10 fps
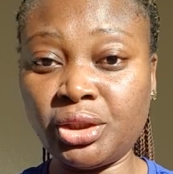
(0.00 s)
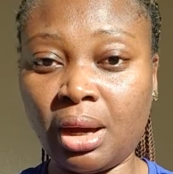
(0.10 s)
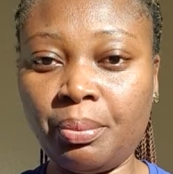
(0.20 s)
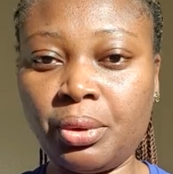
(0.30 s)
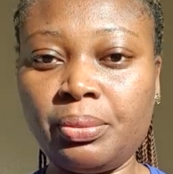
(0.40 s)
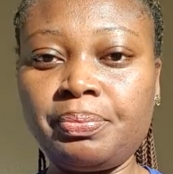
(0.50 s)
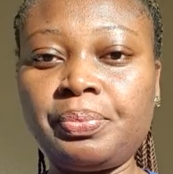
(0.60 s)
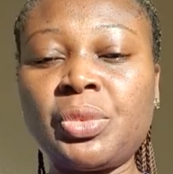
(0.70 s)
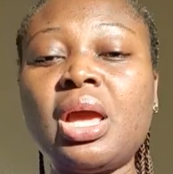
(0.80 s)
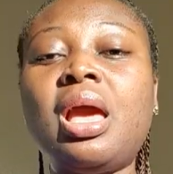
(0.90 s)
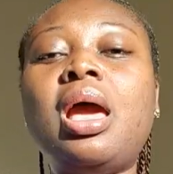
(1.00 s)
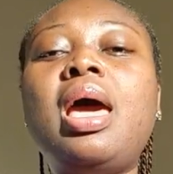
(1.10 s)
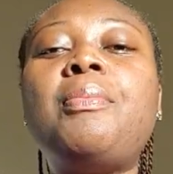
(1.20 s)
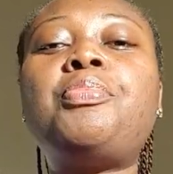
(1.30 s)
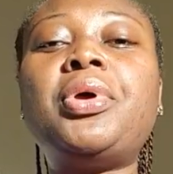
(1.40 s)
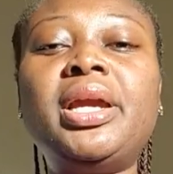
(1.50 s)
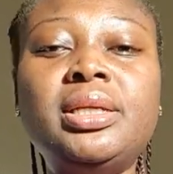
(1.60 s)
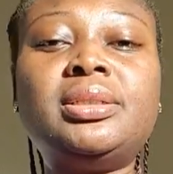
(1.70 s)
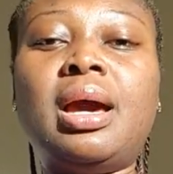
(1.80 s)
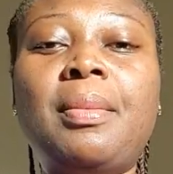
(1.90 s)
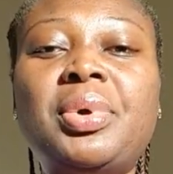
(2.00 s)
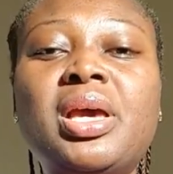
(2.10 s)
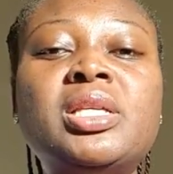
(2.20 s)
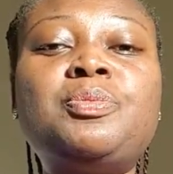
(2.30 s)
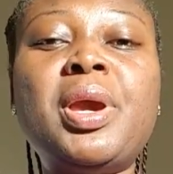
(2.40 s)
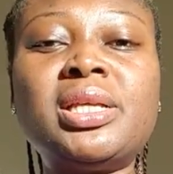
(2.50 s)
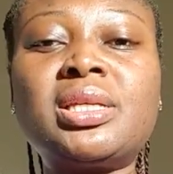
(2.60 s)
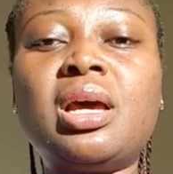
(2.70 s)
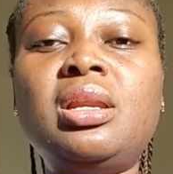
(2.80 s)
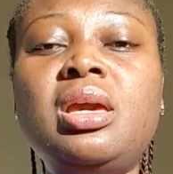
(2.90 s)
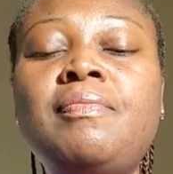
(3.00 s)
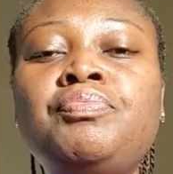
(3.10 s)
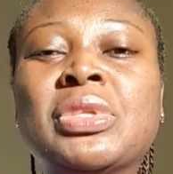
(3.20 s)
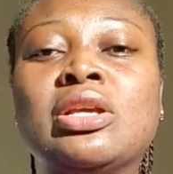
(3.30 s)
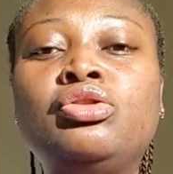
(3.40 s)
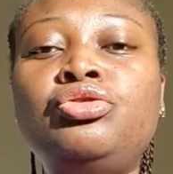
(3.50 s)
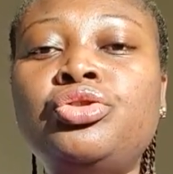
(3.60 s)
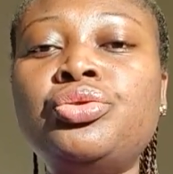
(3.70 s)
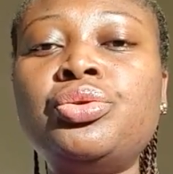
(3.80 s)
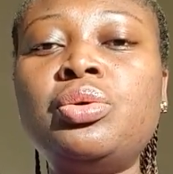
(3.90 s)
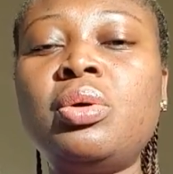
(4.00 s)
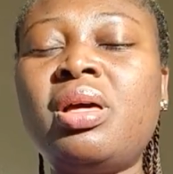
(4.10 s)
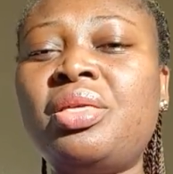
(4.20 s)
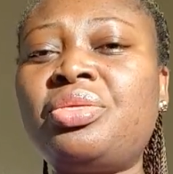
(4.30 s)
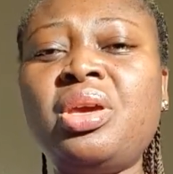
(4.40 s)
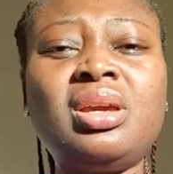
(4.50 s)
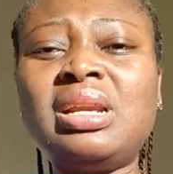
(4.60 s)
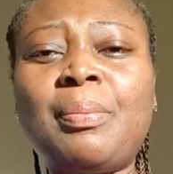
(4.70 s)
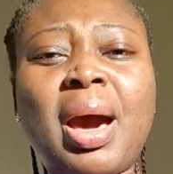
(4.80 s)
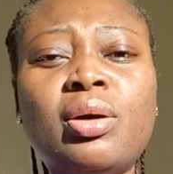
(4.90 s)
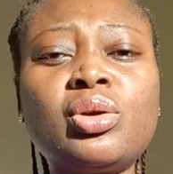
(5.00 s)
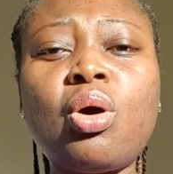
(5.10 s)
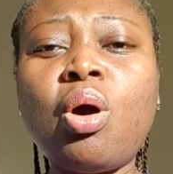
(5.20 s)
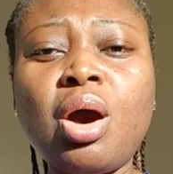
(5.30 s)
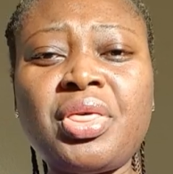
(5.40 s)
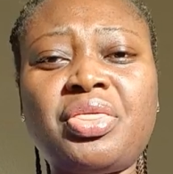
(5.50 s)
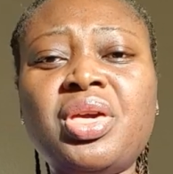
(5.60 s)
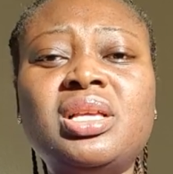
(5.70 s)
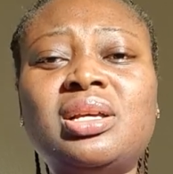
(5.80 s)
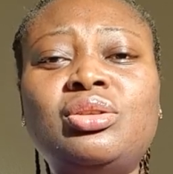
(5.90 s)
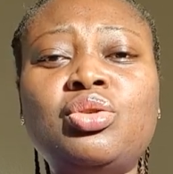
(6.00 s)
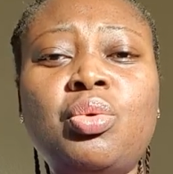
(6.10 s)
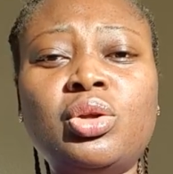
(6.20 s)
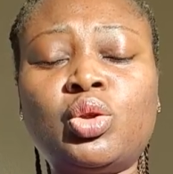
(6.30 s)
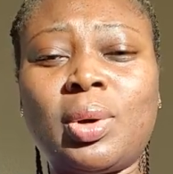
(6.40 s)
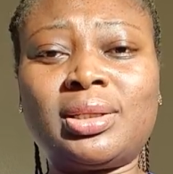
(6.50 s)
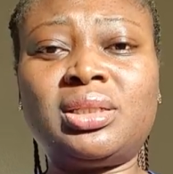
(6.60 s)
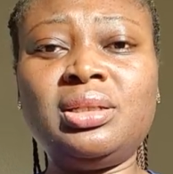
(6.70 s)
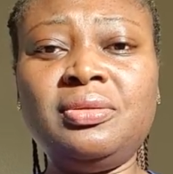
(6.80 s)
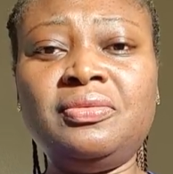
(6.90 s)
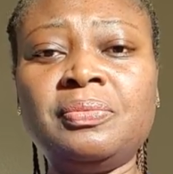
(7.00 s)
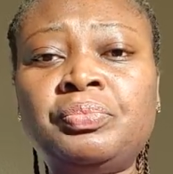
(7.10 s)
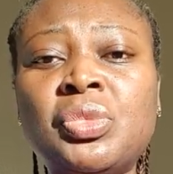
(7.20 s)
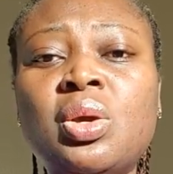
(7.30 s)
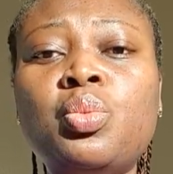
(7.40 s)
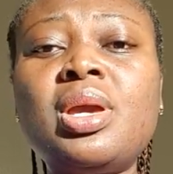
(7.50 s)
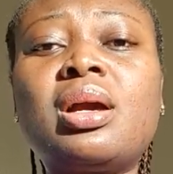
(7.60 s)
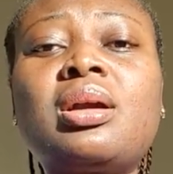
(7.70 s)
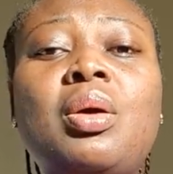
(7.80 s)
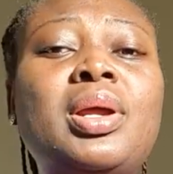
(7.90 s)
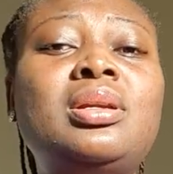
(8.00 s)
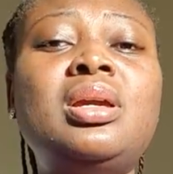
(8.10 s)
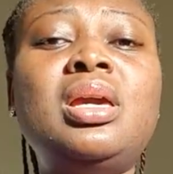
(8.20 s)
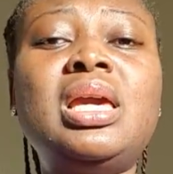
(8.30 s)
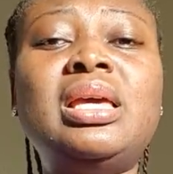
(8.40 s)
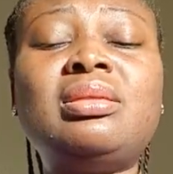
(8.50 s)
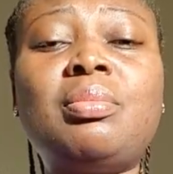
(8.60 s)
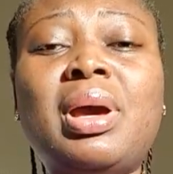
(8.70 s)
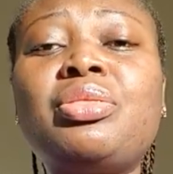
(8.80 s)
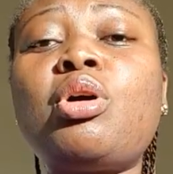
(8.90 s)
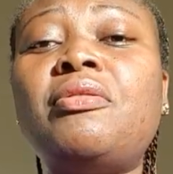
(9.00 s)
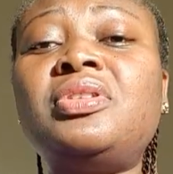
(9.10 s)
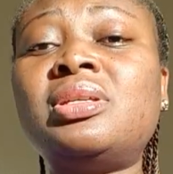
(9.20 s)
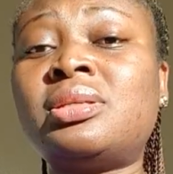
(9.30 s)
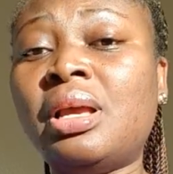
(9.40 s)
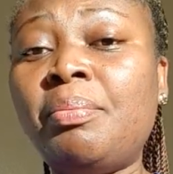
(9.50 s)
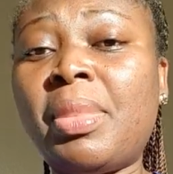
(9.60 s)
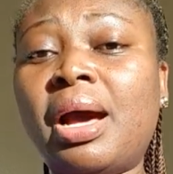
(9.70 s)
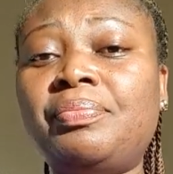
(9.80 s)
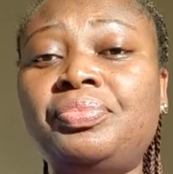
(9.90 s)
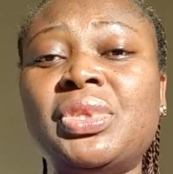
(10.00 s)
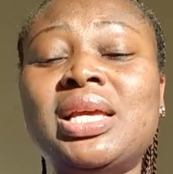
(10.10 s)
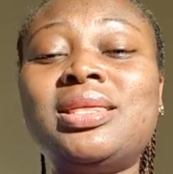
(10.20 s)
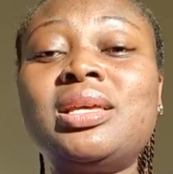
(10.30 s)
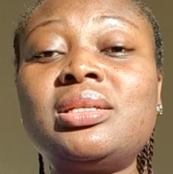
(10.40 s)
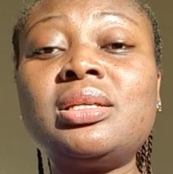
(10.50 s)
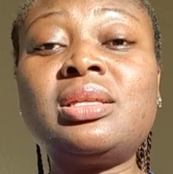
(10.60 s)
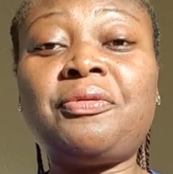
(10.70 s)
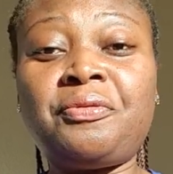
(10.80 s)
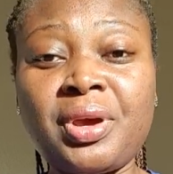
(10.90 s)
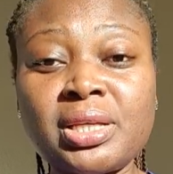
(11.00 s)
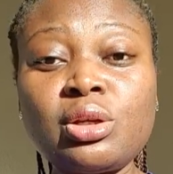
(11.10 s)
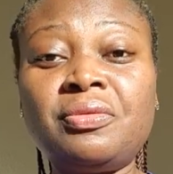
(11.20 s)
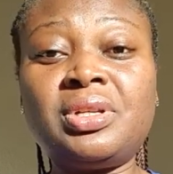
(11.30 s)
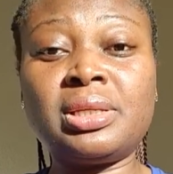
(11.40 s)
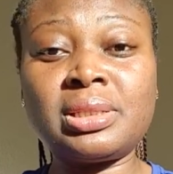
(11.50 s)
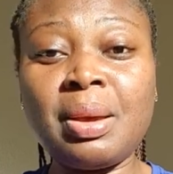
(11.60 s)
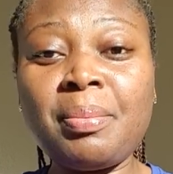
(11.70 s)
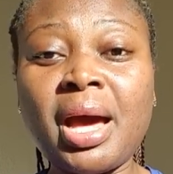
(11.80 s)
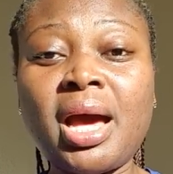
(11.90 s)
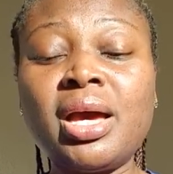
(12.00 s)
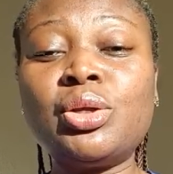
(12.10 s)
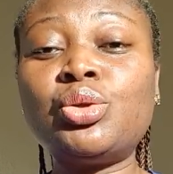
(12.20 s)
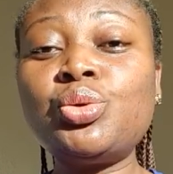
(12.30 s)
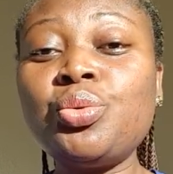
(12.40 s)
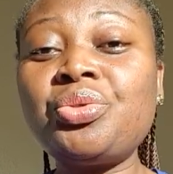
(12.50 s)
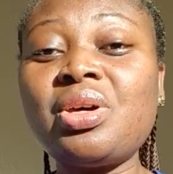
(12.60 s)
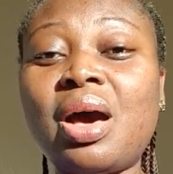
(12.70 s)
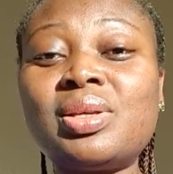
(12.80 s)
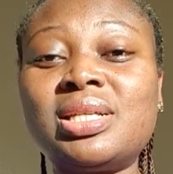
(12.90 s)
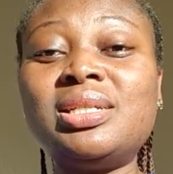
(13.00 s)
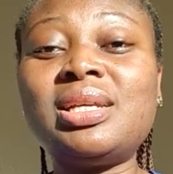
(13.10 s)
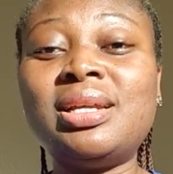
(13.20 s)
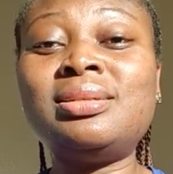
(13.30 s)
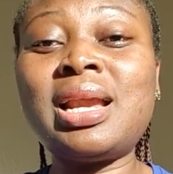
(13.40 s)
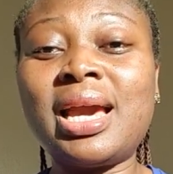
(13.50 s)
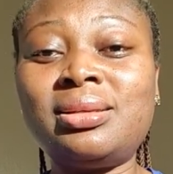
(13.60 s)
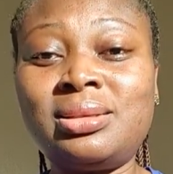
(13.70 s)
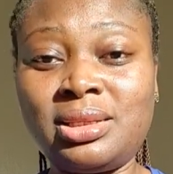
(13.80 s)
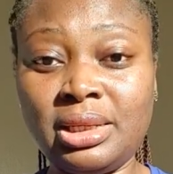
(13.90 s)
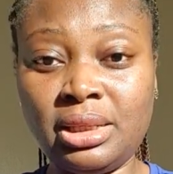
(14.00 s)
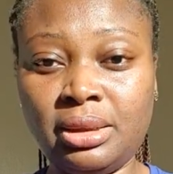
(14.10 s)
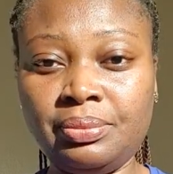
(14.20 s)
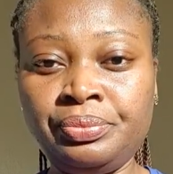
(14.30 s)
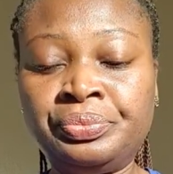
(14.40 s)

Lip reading: dump. A brain dump is basically you thinking about all the things that you want to achieve. We are currently in the month of December. This is the 1st of December 2019.